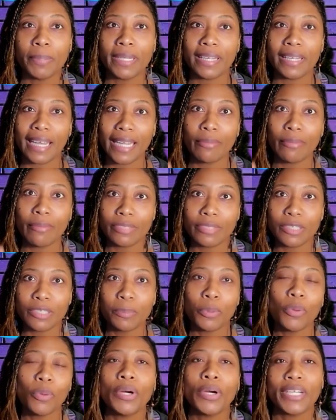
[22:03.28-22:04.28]
but I
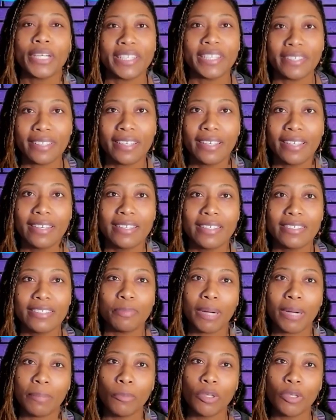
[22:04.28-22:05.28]
supported
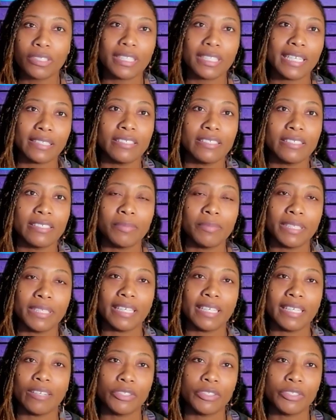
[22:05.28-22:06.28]
most likely
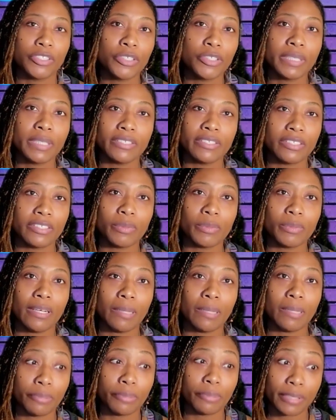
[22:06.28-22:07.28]
something that was doing this as
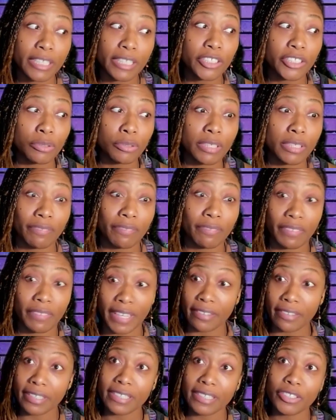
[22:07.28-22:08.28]
well. I'm pretty sure if
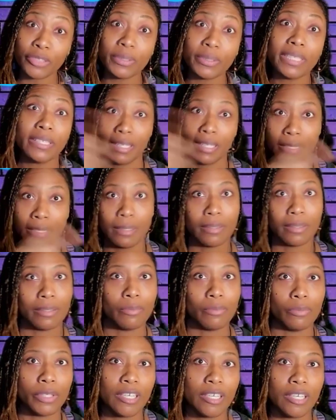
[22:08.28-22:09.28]
they're into it,
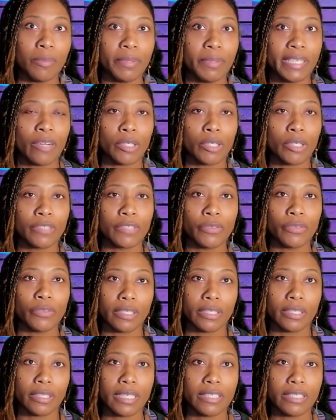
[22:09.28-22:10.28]
the company I worked
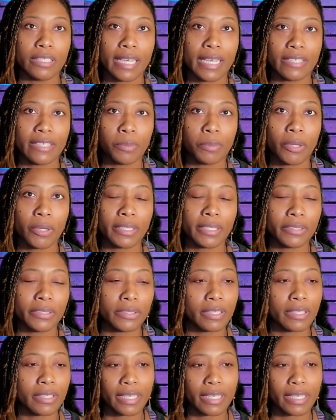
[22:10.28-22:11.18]
for has a part in all